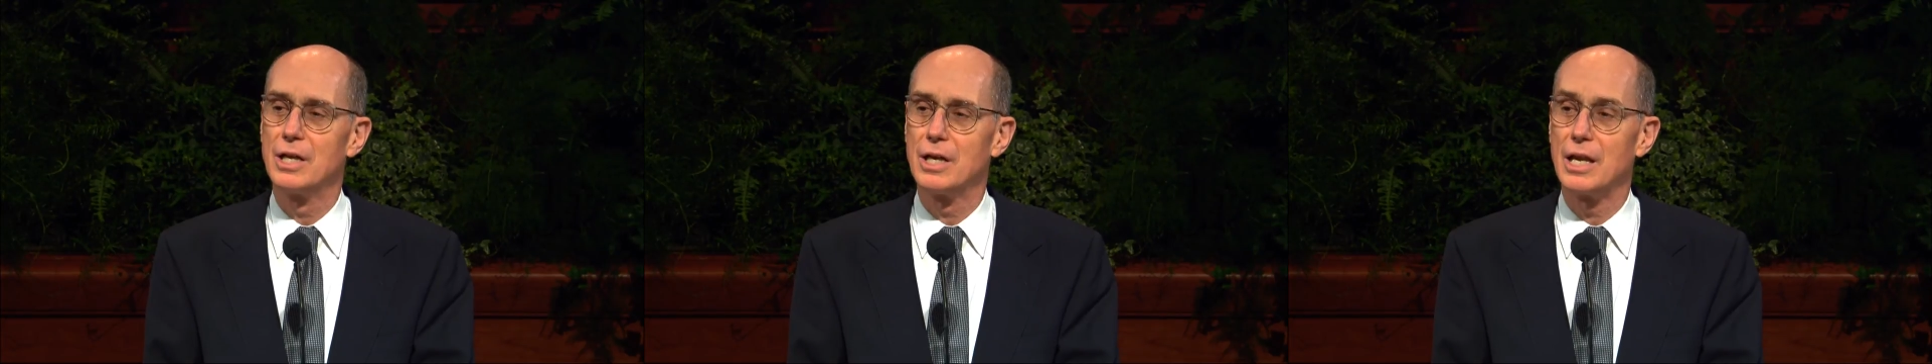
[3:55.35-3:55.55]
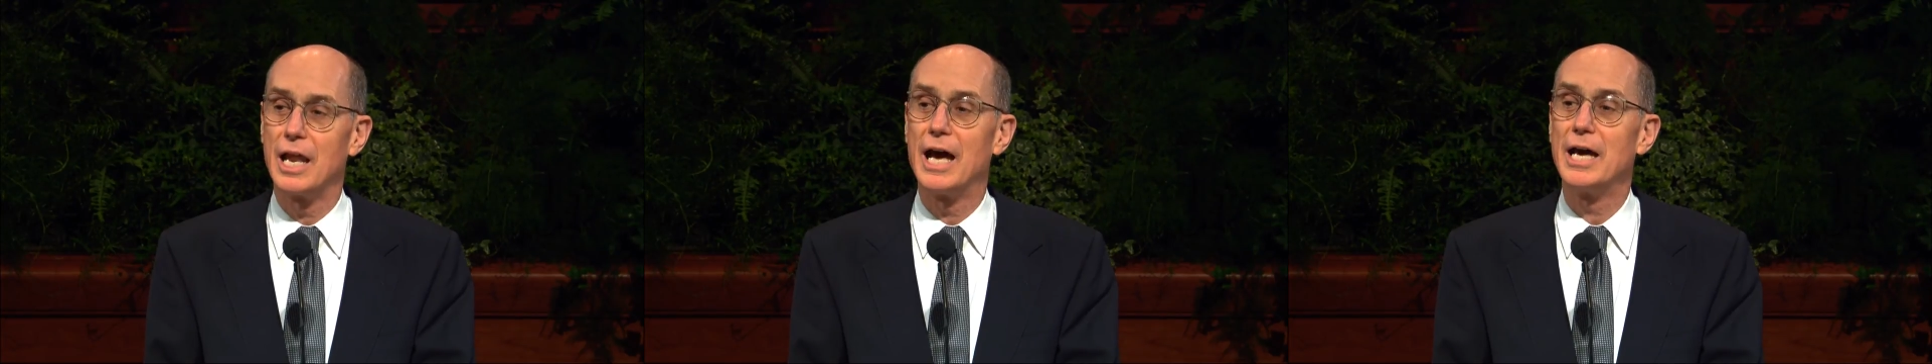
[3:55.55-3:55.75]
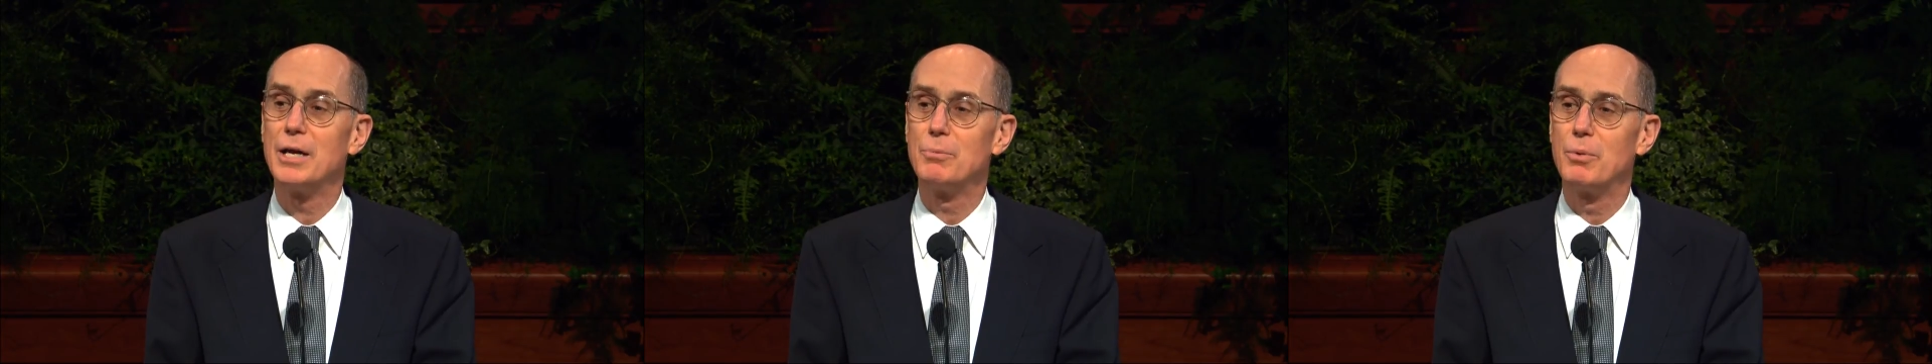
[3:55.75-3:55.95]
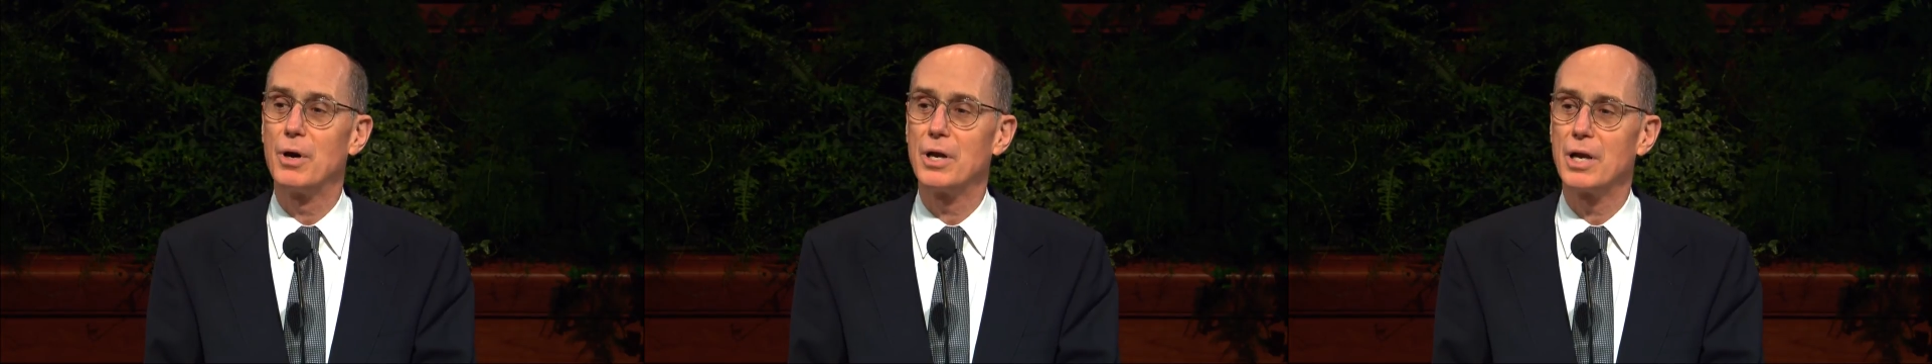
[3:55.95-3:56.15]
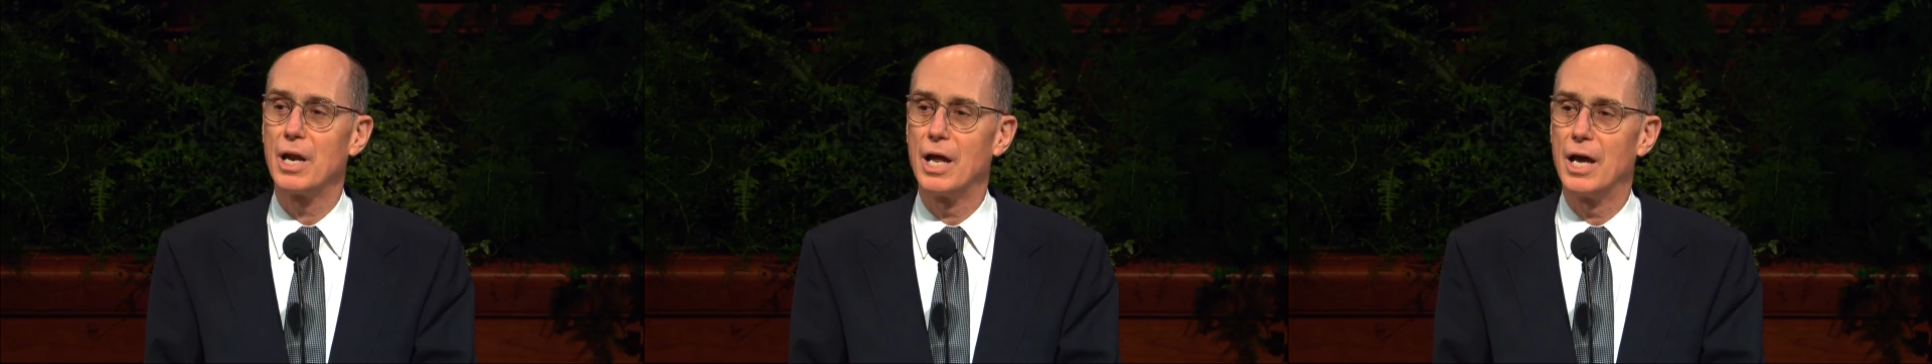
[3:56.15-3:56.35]
line
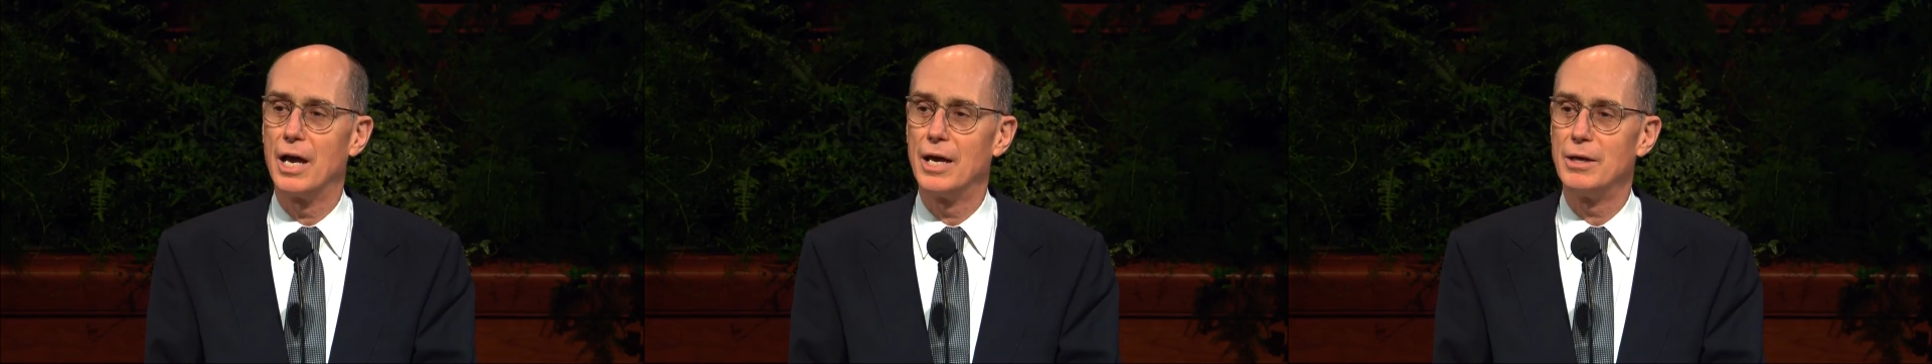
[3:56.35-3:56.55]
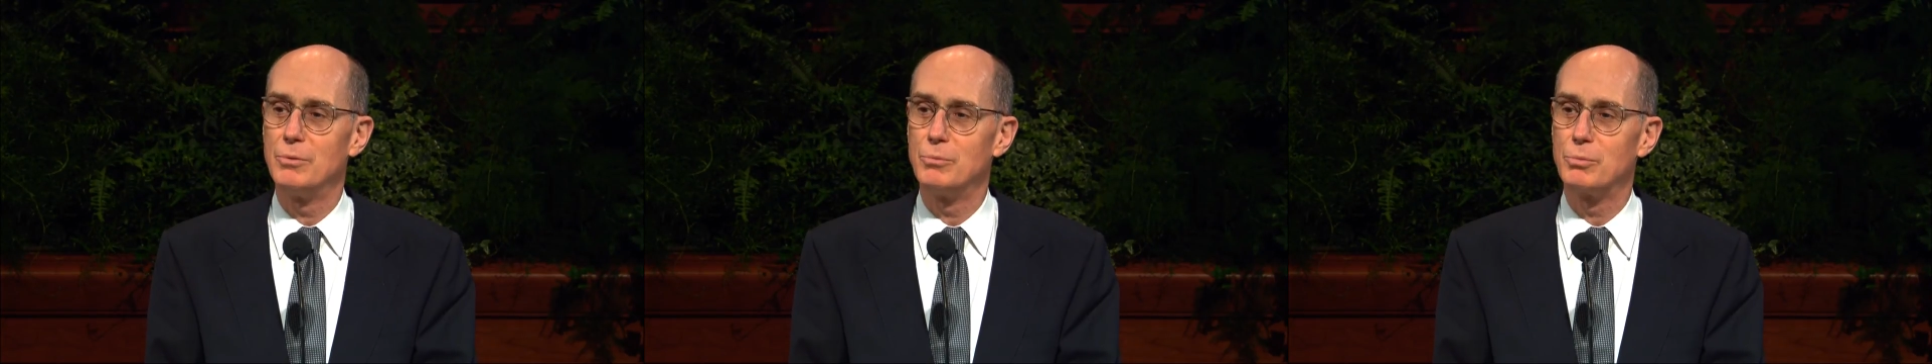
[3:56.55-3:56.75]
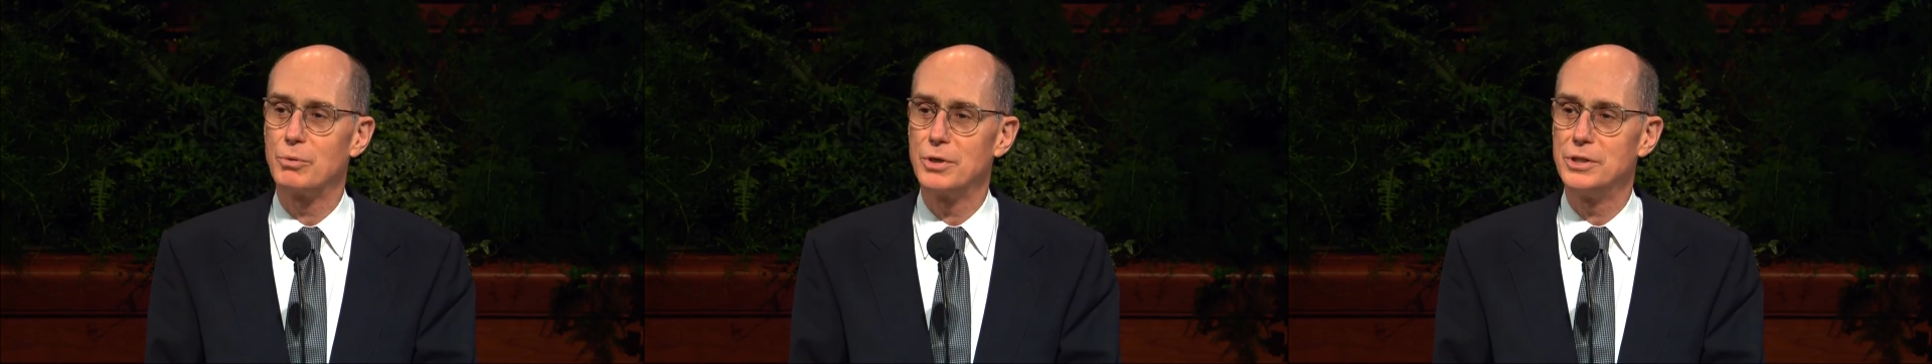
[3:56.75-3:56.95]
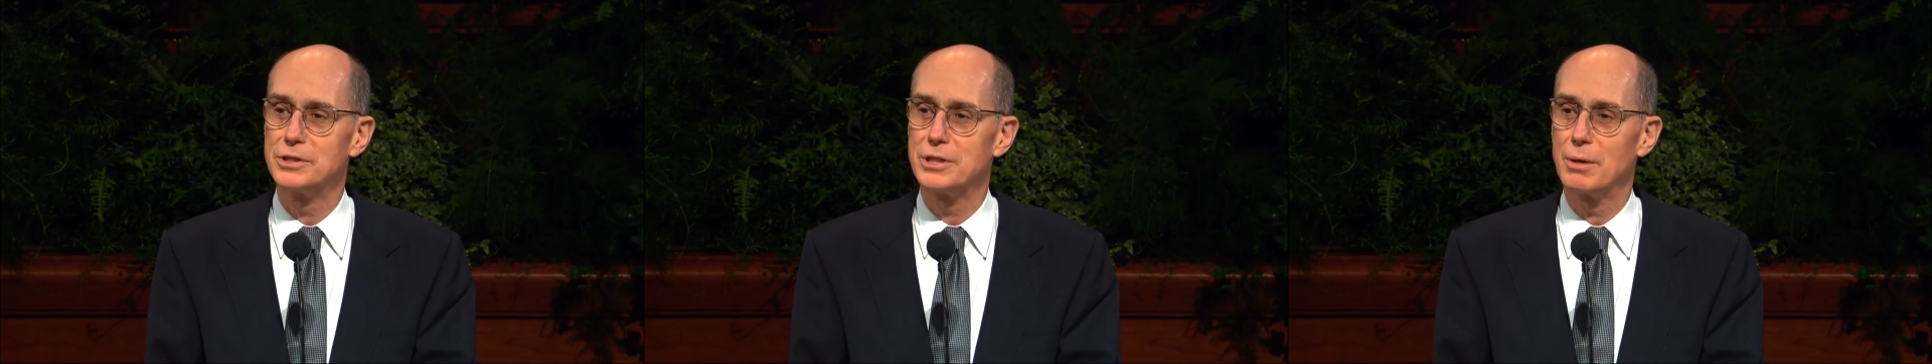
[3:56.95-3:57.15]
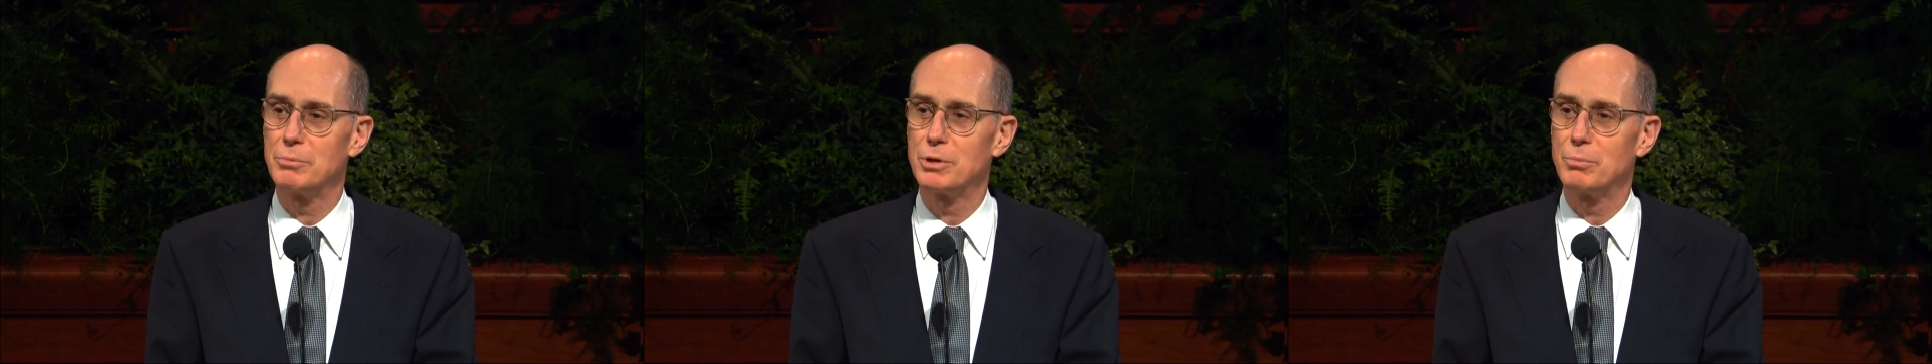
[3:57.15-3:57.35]
upon line,
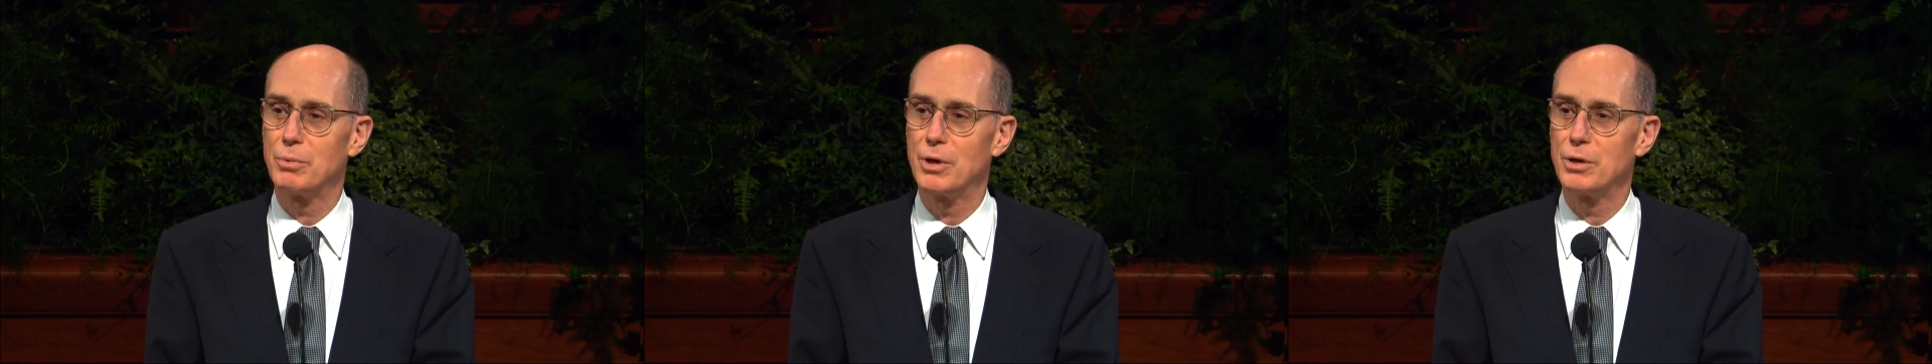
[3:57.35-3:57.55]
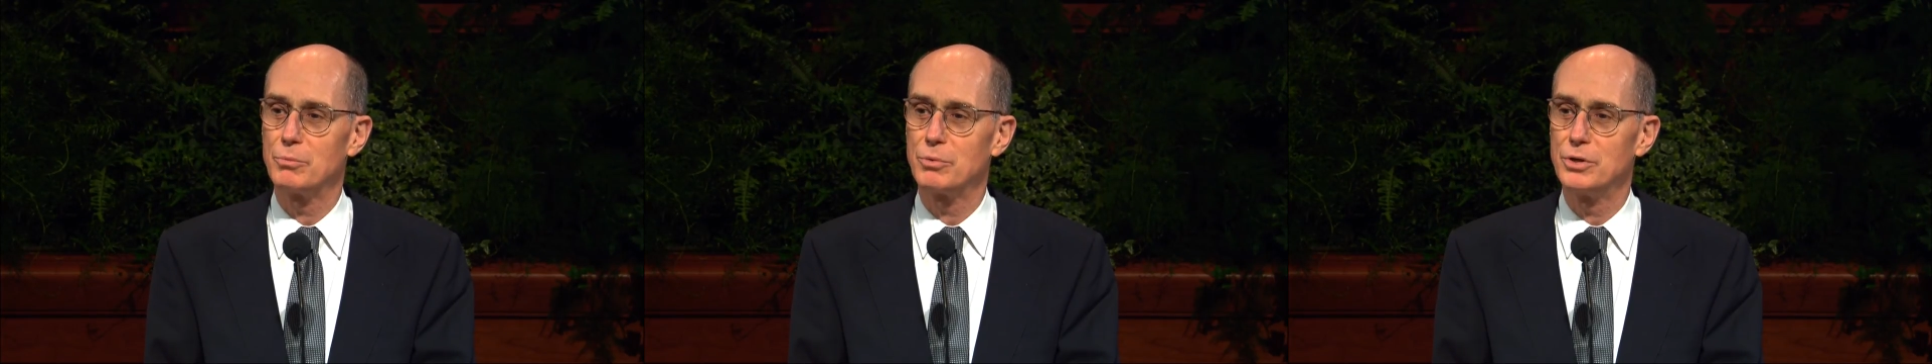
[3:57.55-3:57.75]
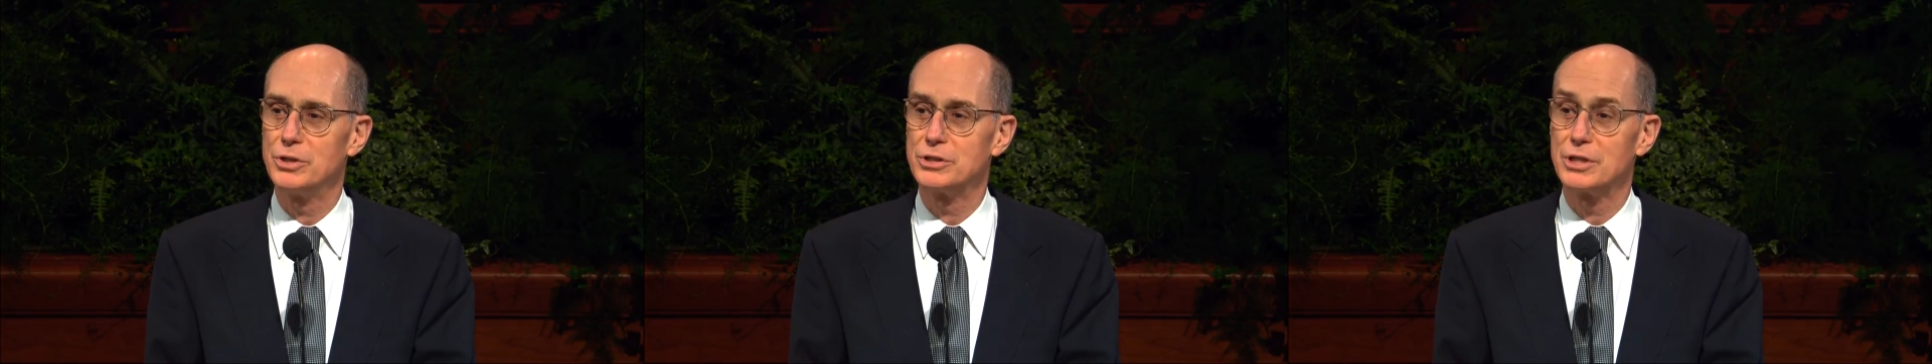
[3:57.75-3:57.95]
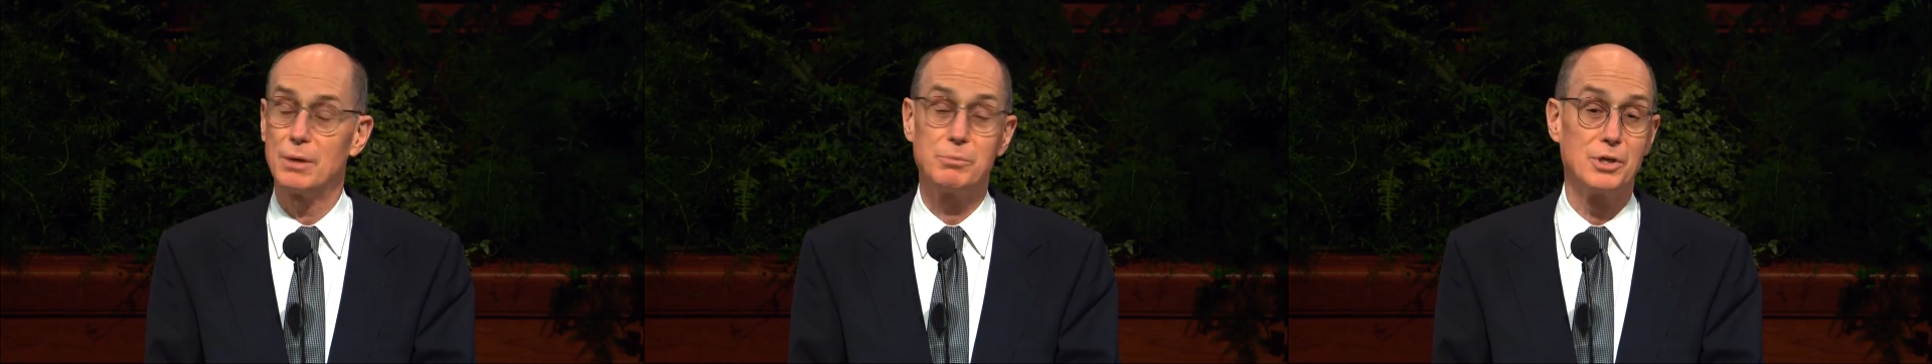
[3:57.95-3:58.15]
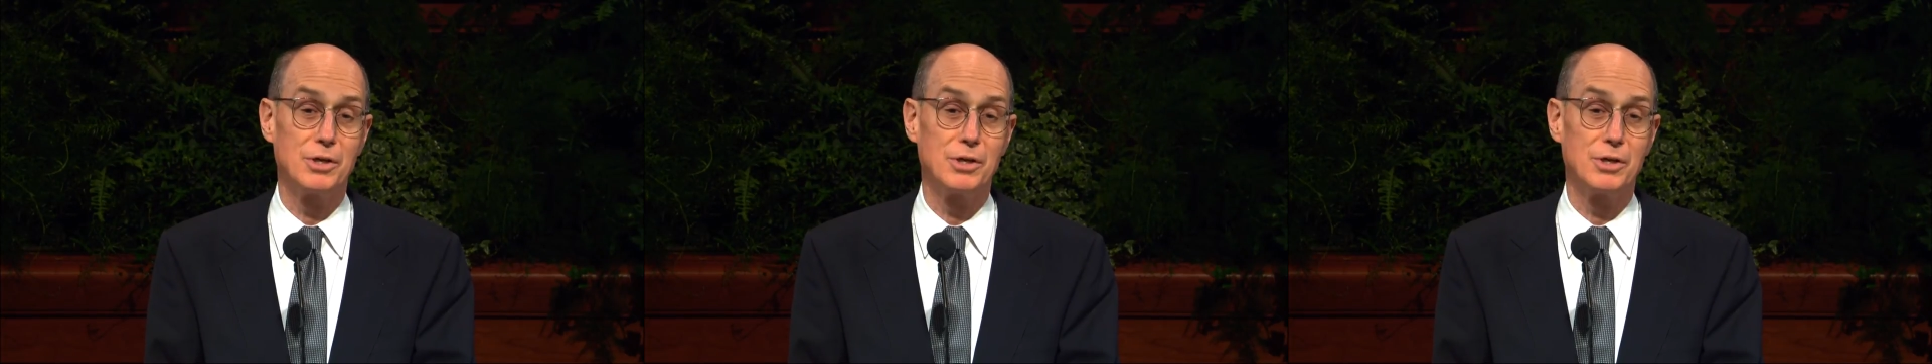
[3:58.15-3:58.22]
precept upon precept,